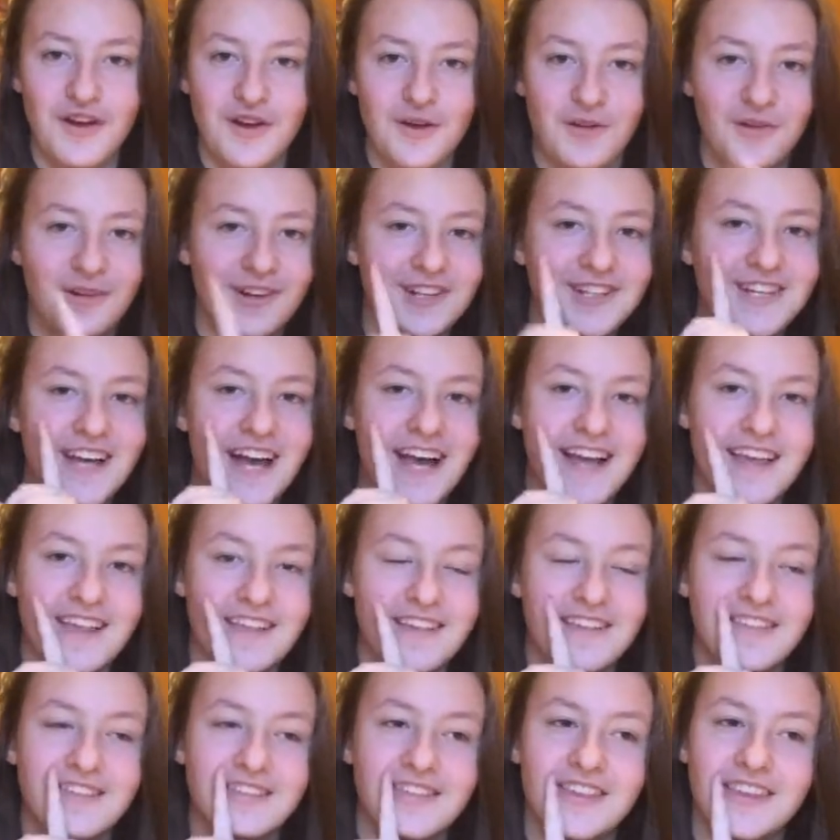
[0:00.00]
which
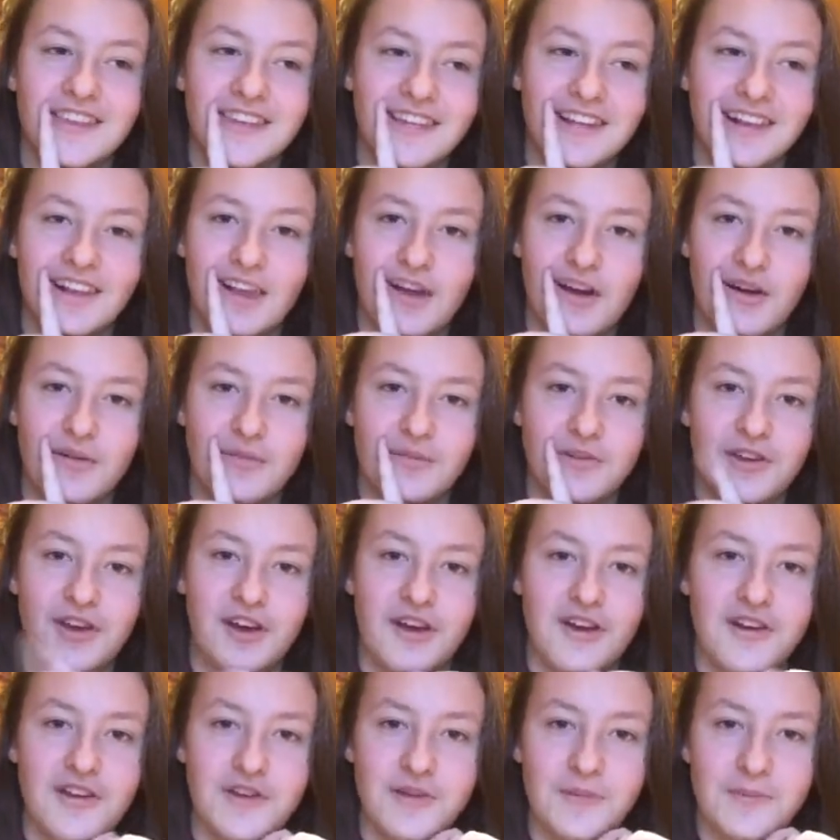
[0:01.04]
has the little
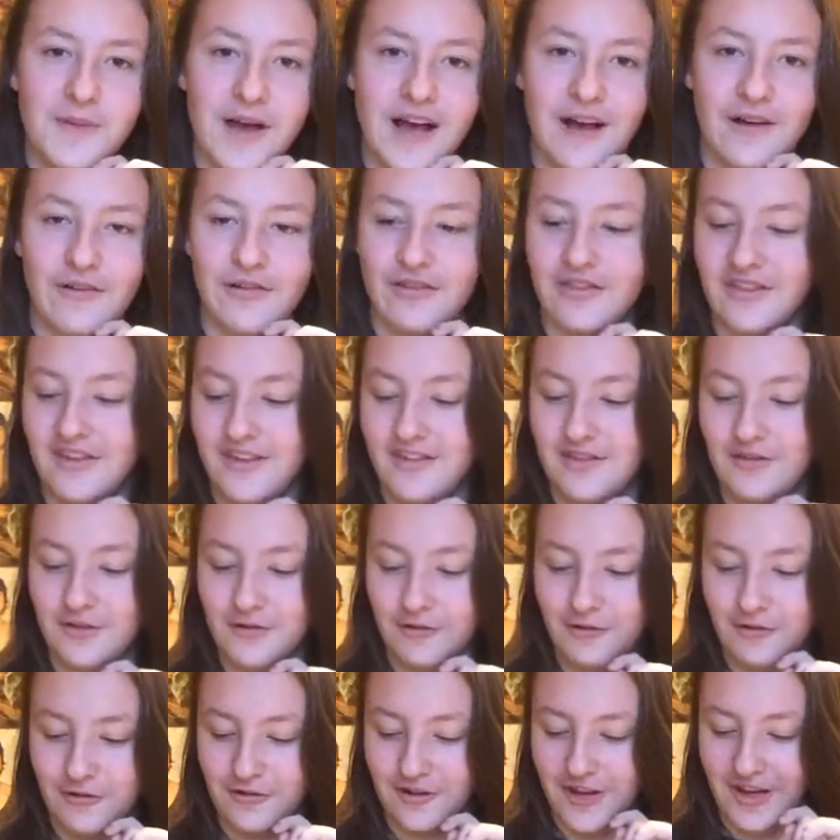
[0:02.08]
upturned mouth in the
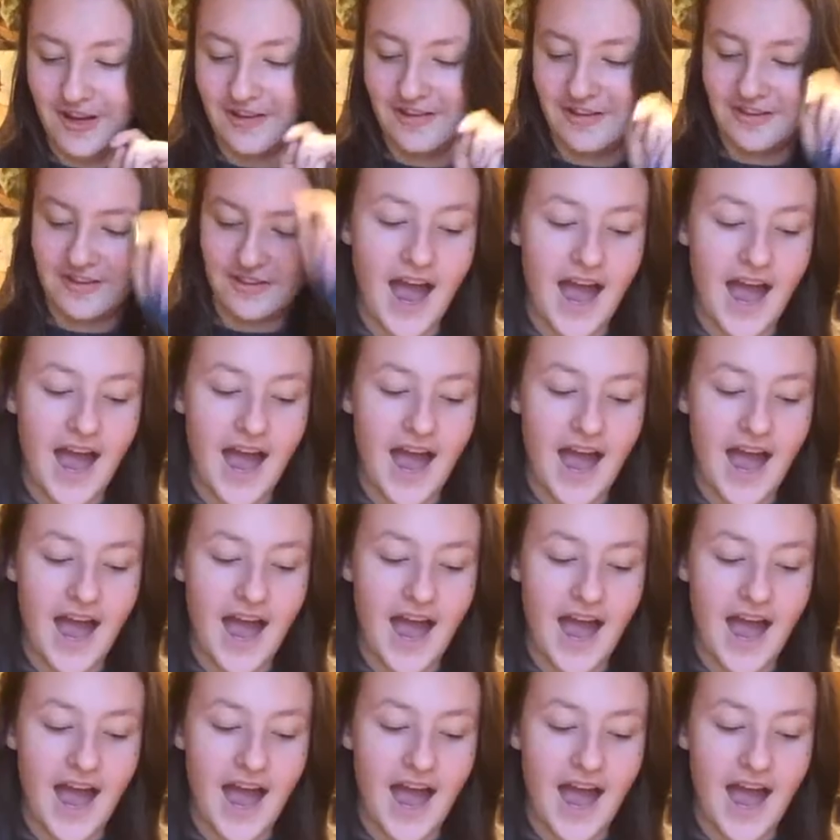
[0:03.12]
corner.